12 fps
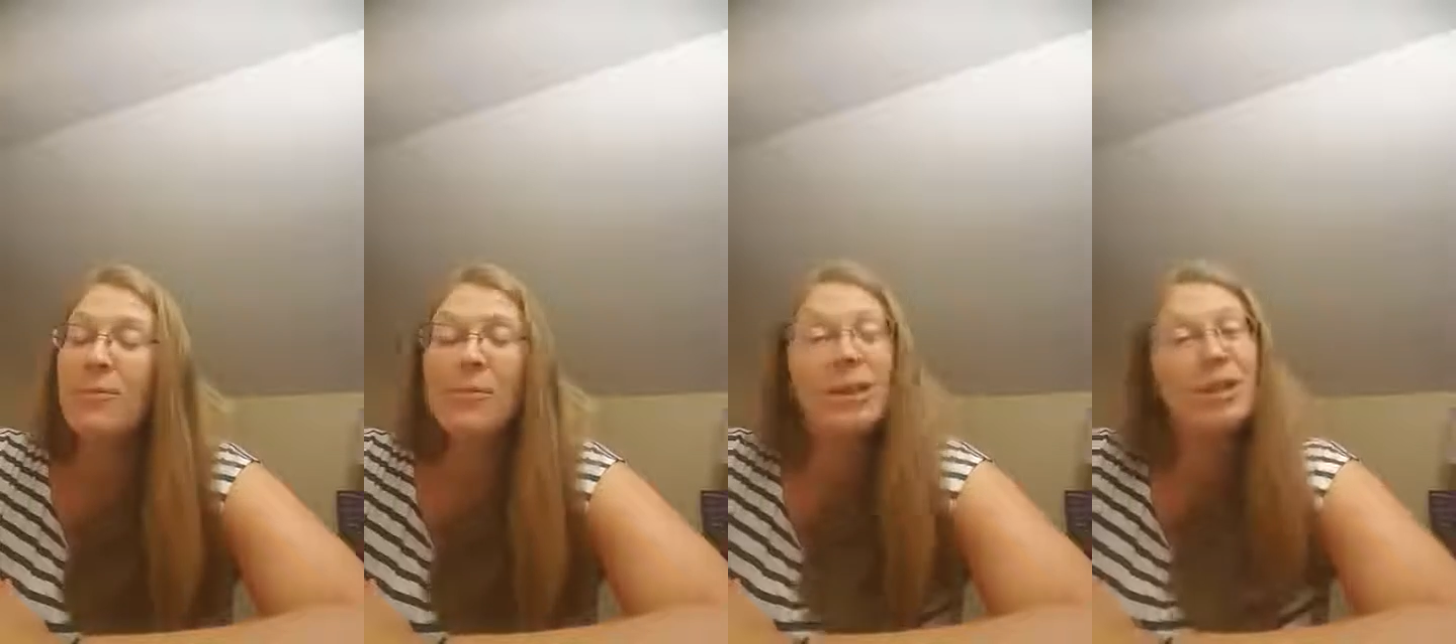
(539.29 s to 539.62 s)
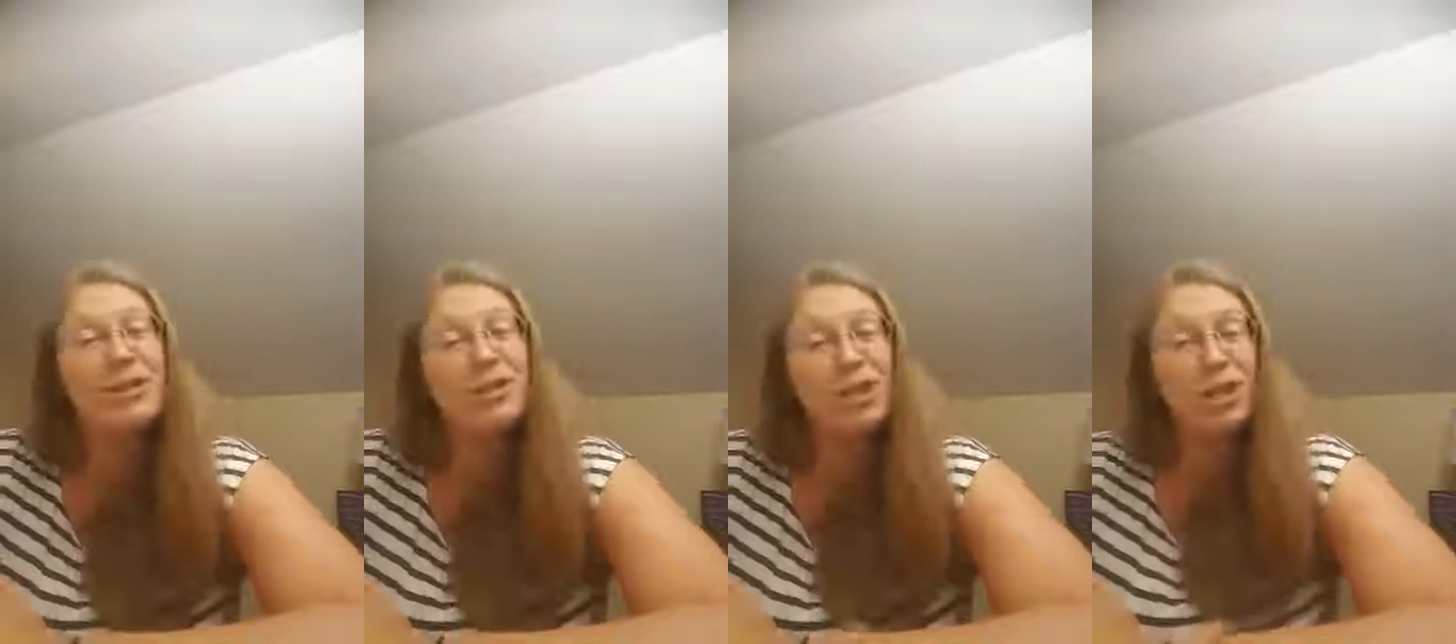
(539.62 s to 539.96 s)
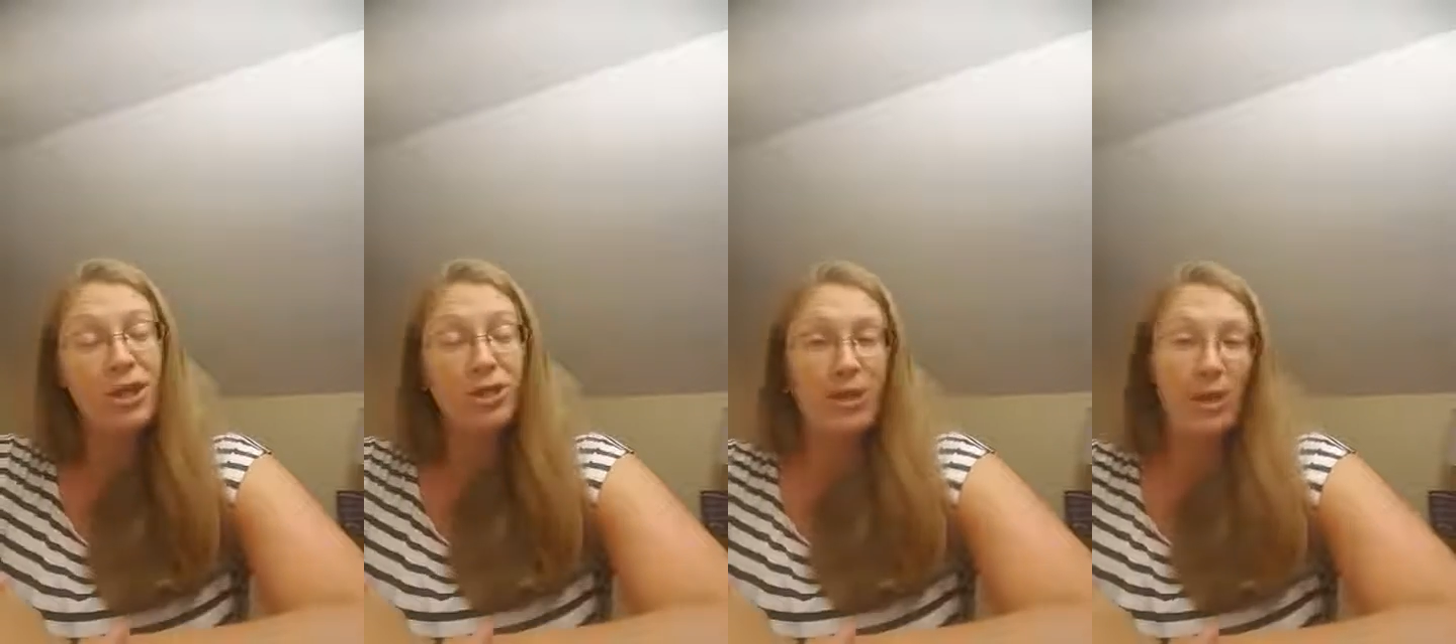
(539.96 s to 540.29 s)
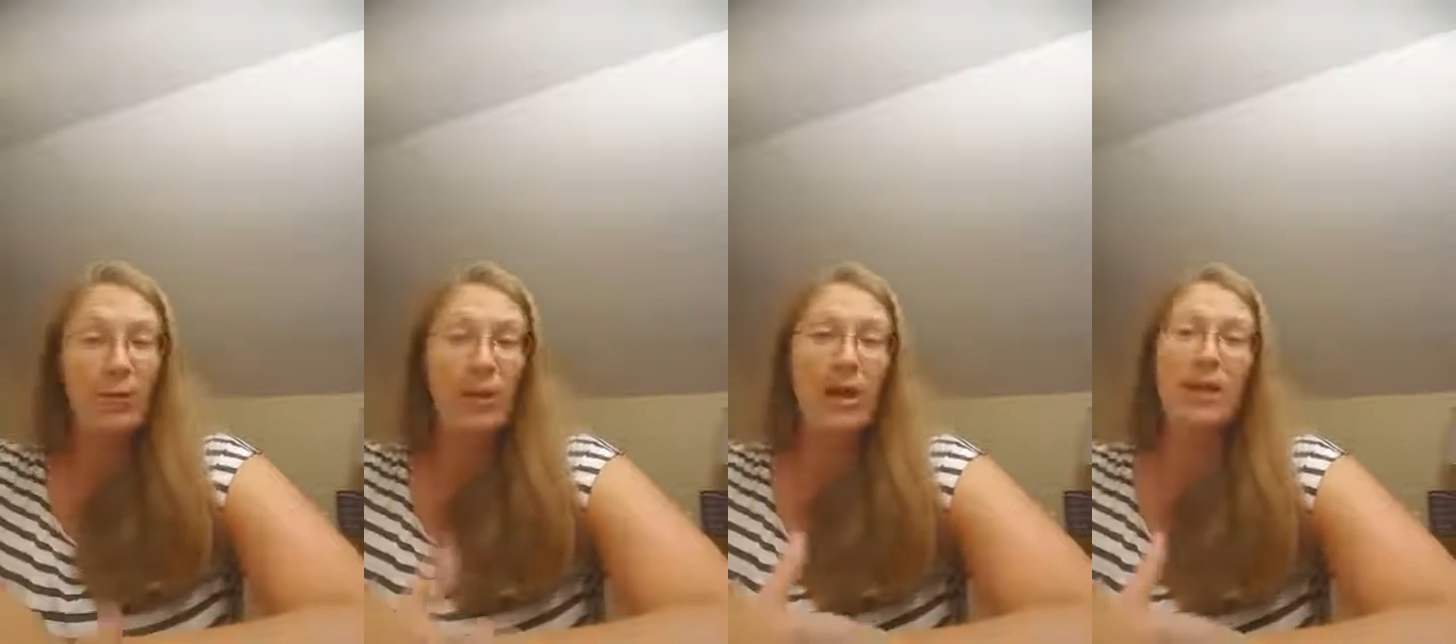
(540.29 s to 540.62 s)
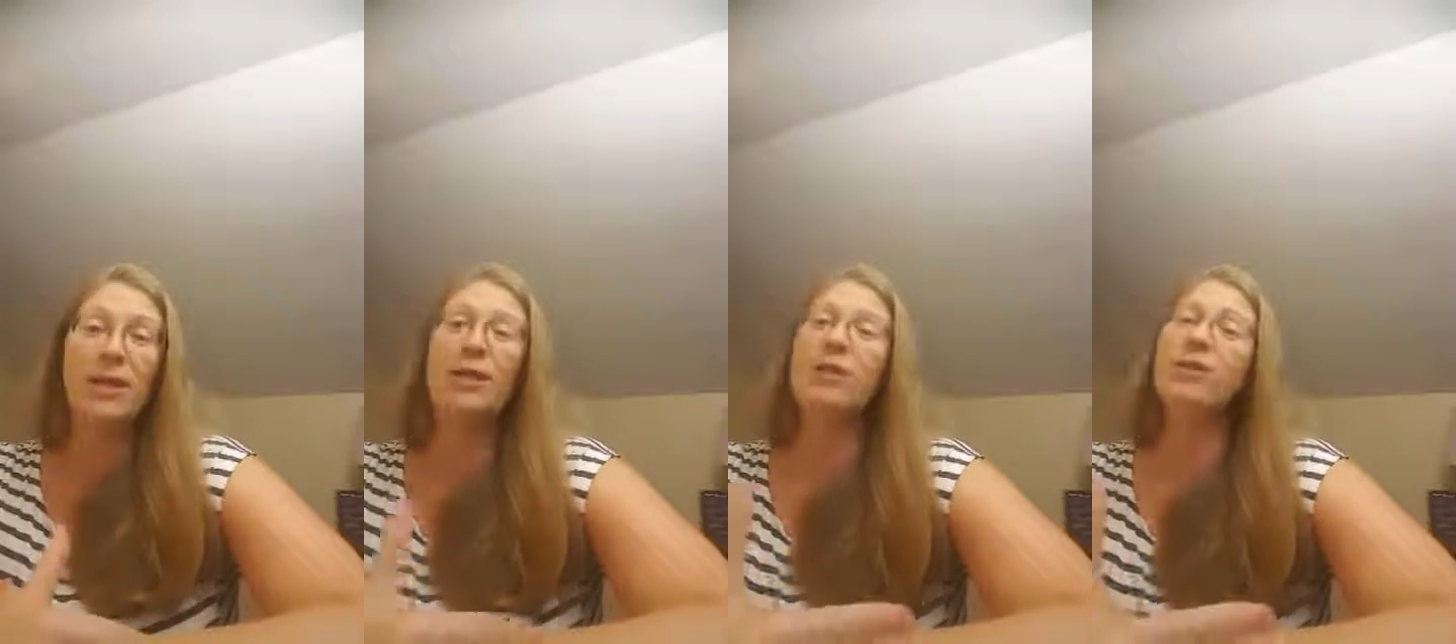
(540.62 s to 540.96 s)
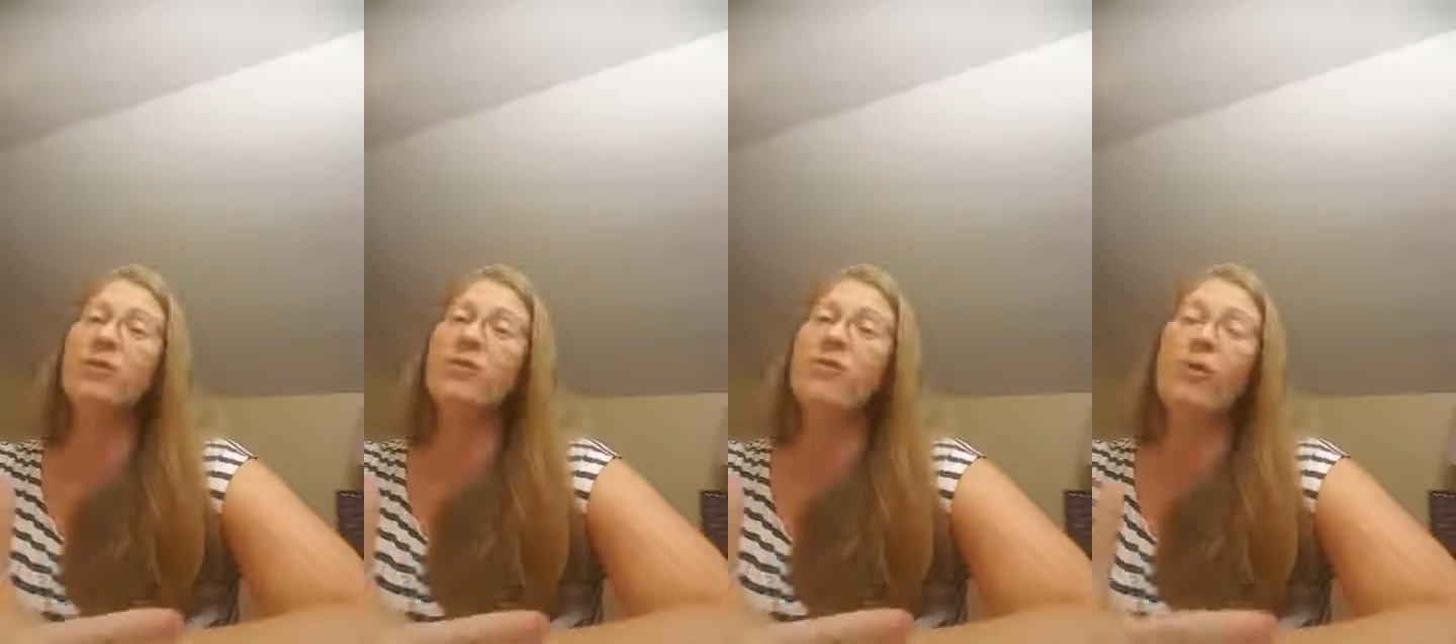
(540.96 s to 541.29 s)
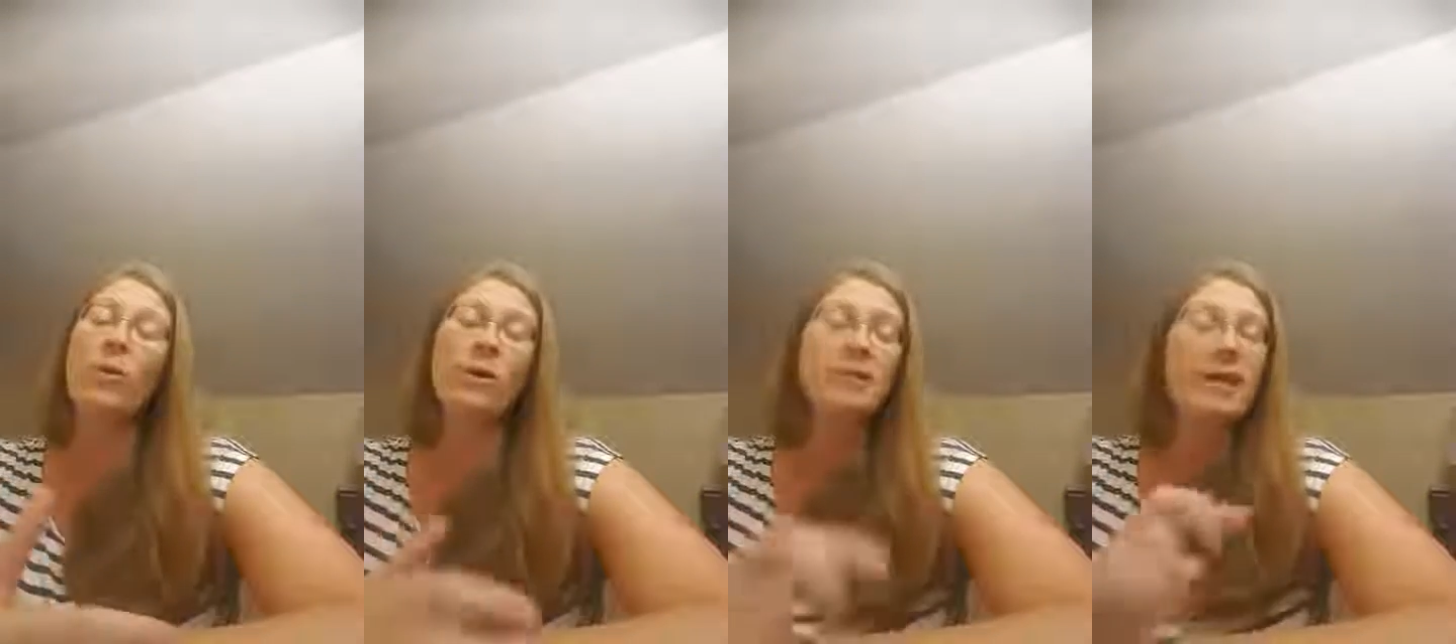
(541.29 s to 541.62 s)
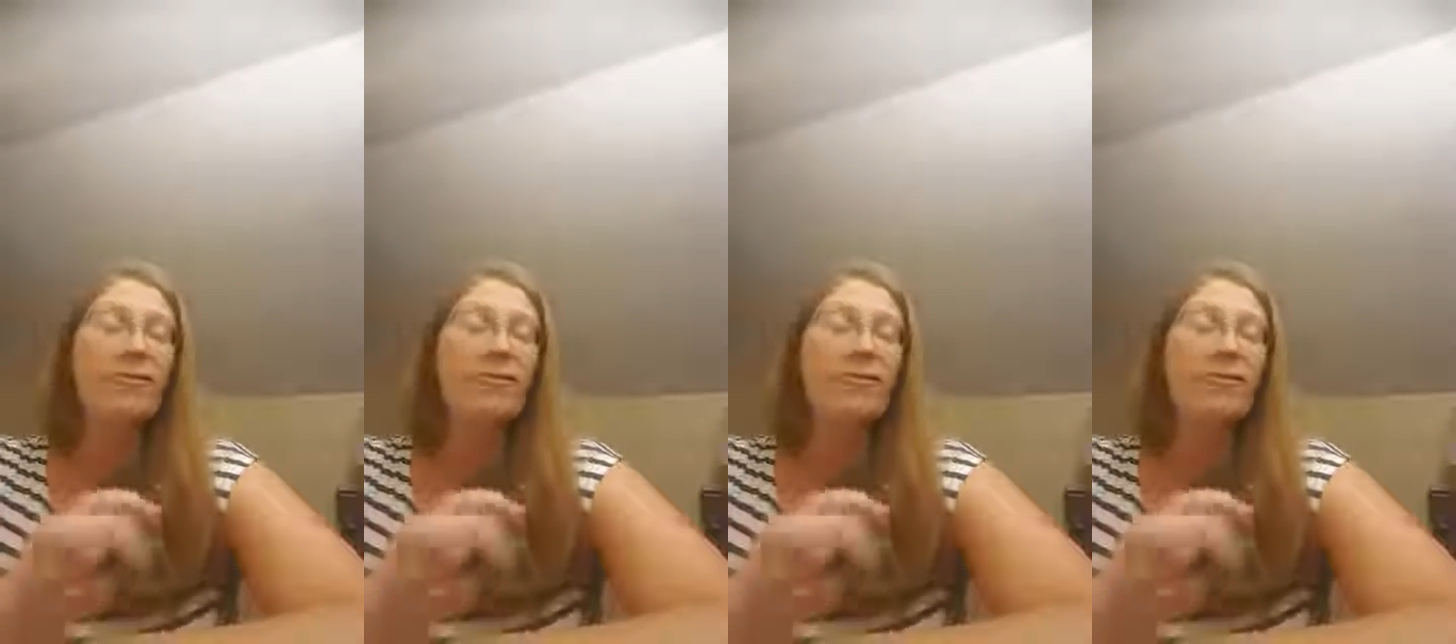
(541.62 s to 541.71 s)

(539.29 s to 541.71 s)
But then insecurity, when 4s